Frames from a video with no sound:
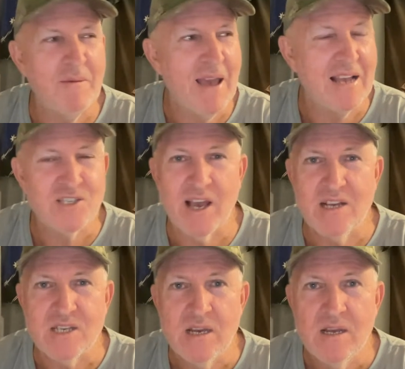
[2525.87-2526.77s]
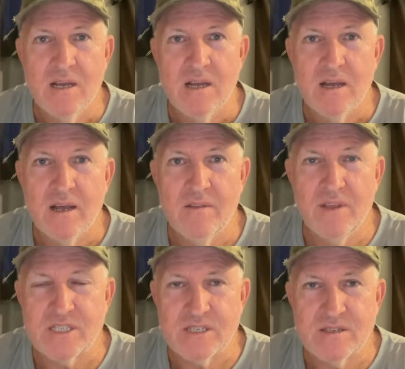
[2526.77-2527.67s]
about? She goes,
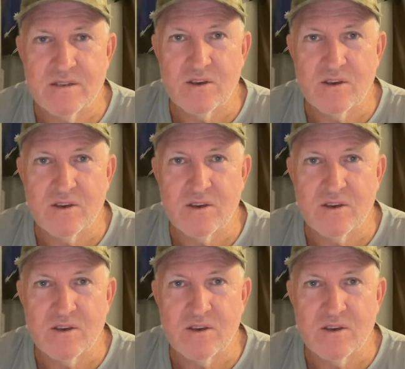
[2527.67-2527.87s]
this